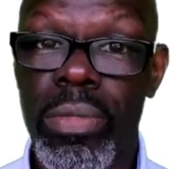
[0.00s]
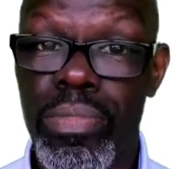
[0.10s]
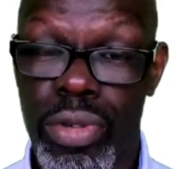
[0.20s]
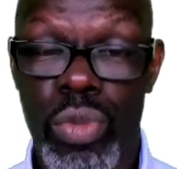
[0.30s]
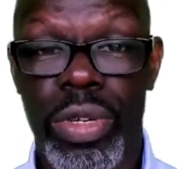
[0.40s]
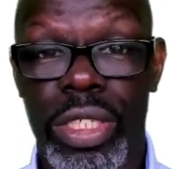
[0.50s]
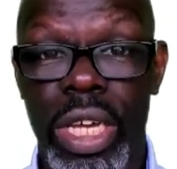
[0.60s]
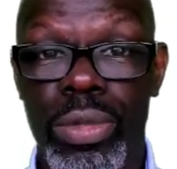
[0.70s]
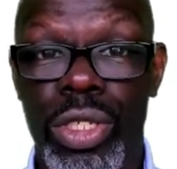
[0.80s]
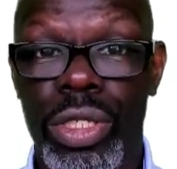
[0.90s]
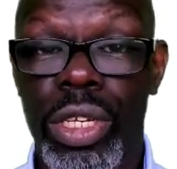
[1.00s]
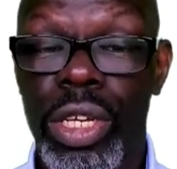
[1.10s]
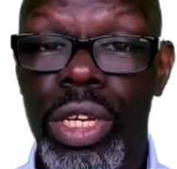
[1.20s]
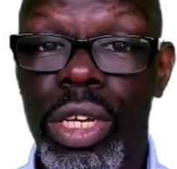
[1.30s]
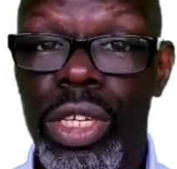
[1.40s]
proprioception,
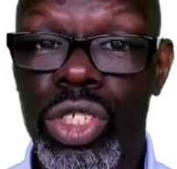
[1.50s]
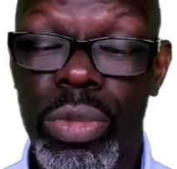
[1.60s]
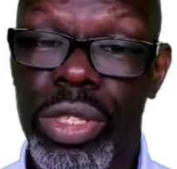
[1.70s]
stomach